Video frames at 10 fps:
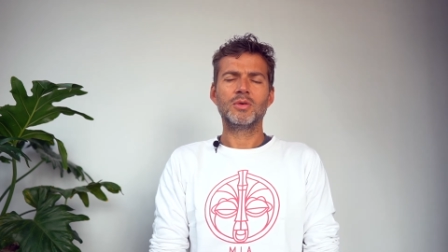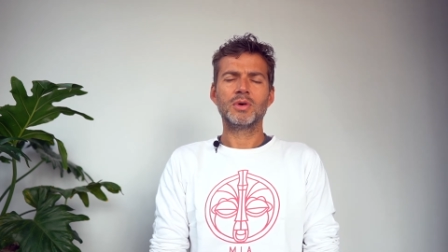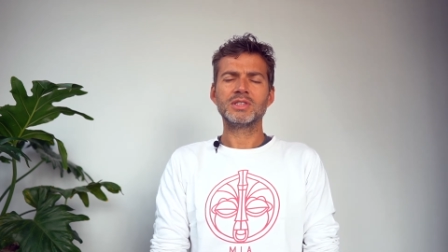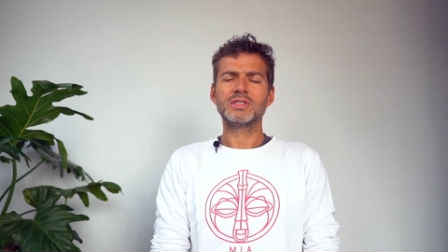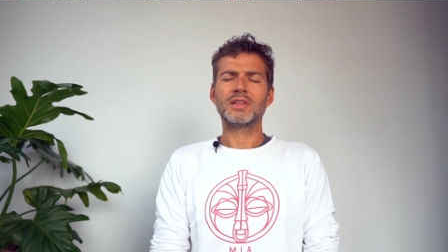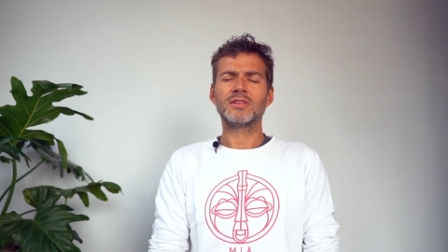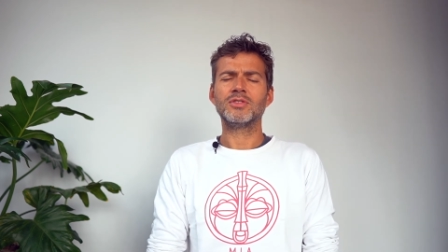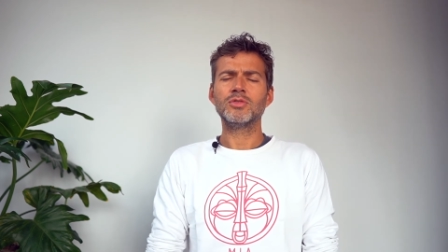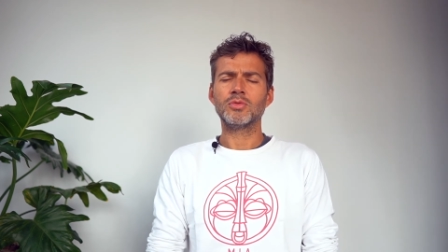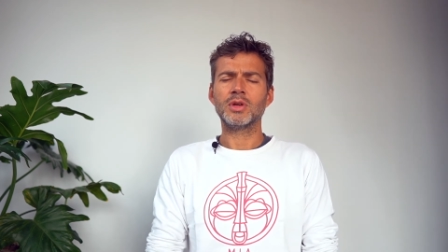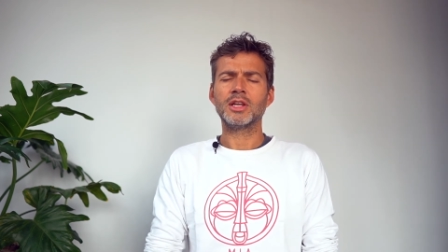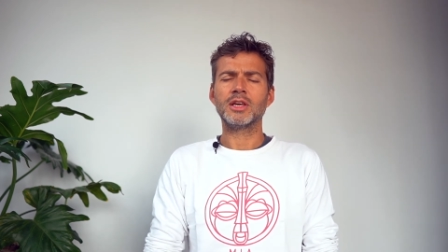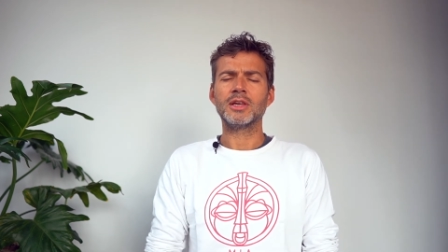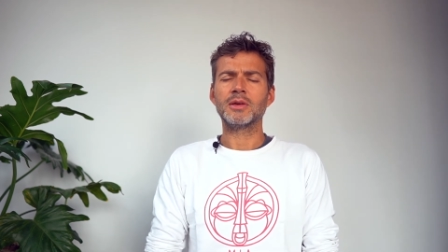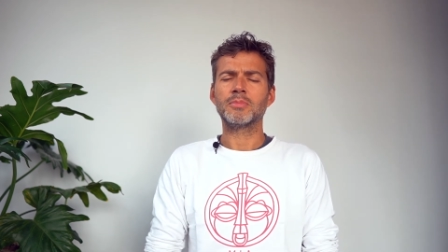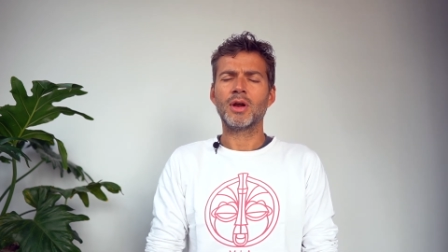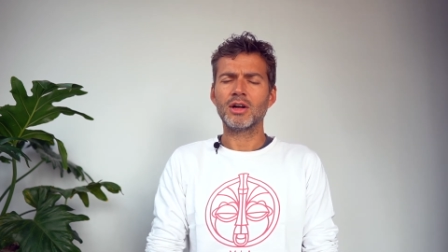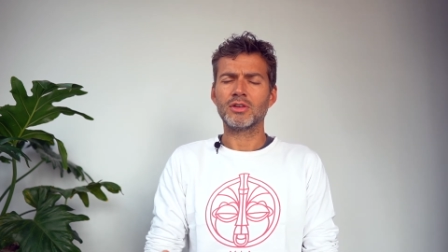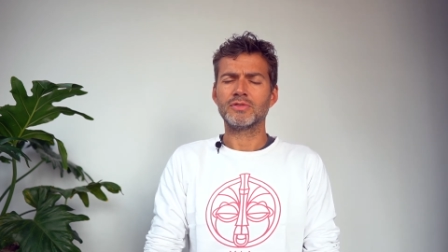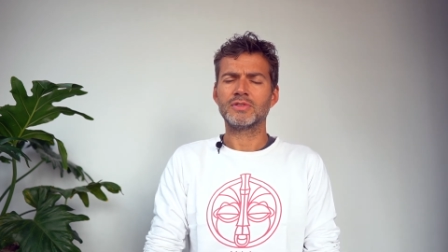What is it that you're really
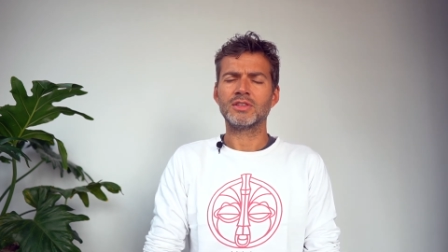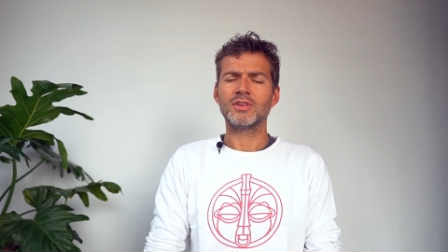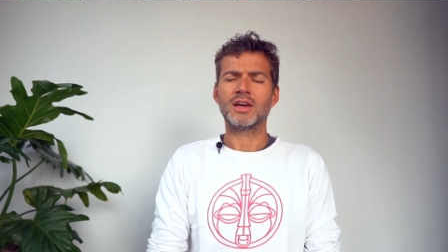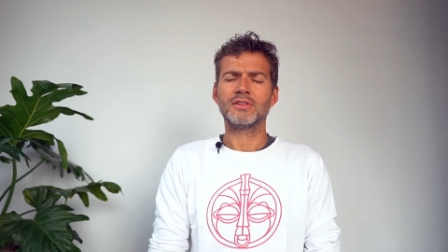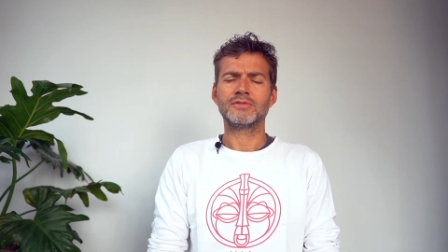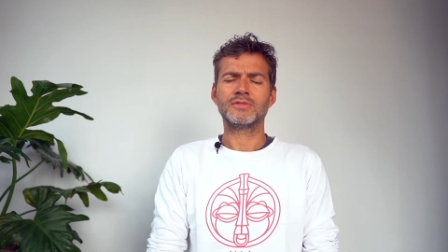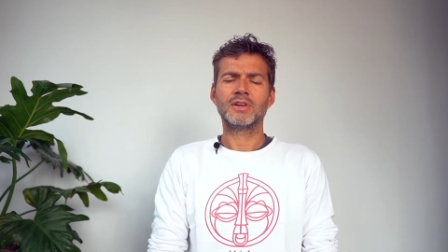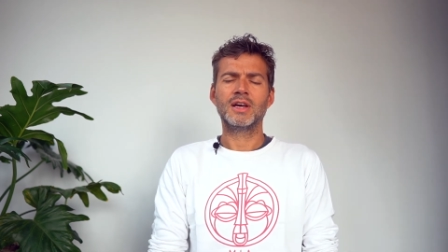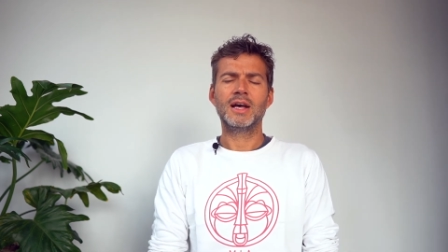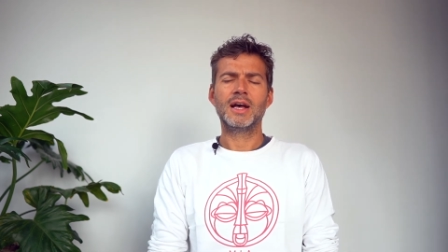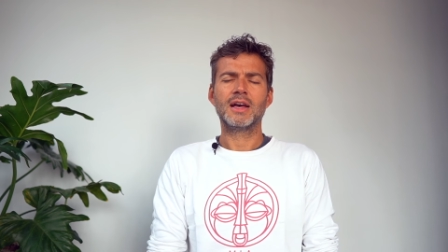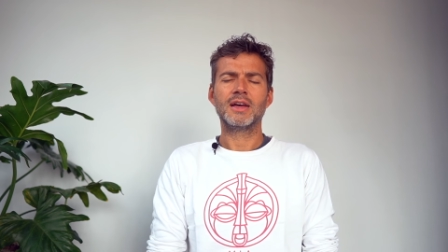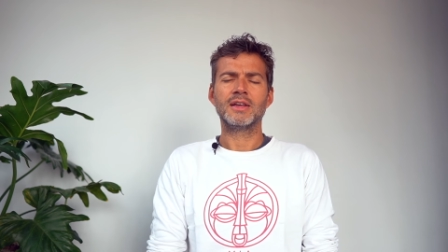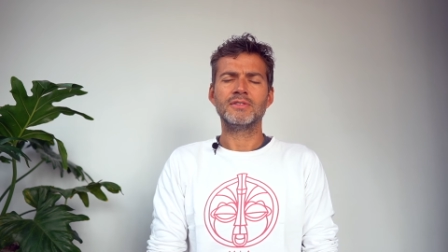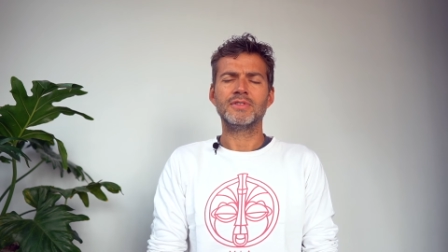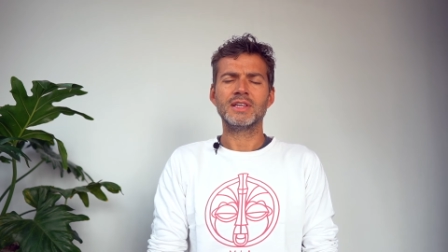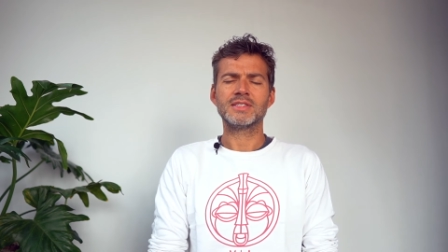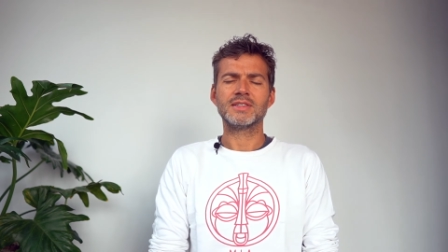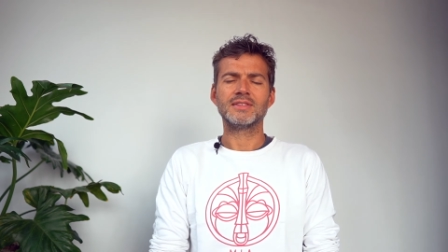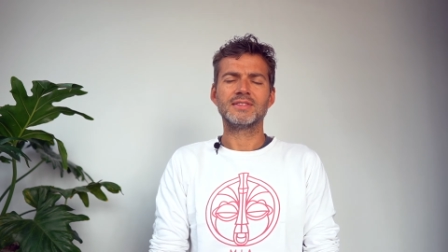proud of that you have
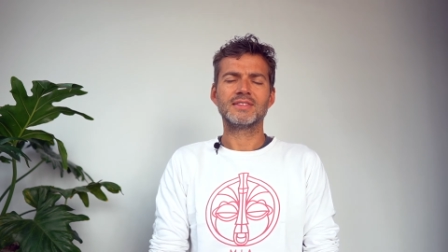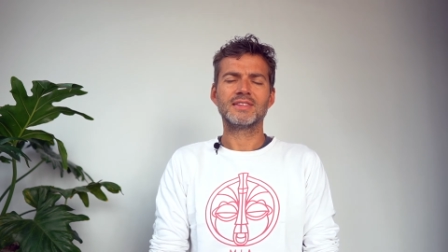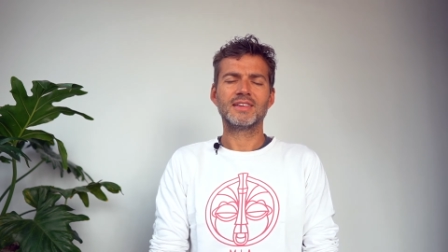invested